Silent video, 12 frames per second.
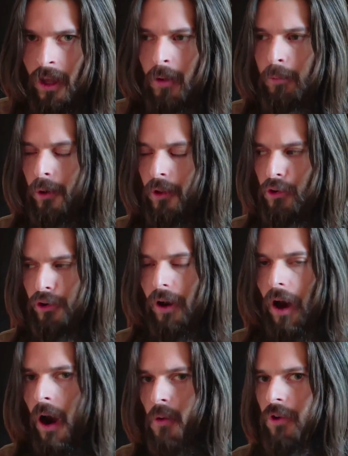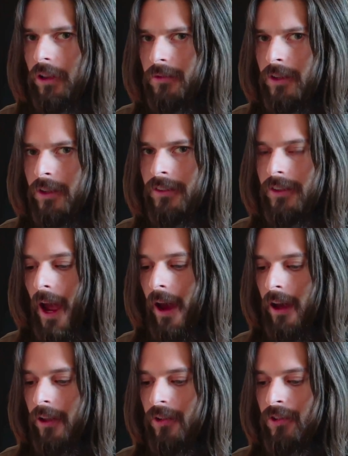but they're not relevant
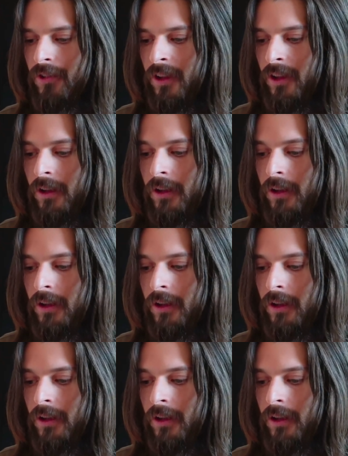as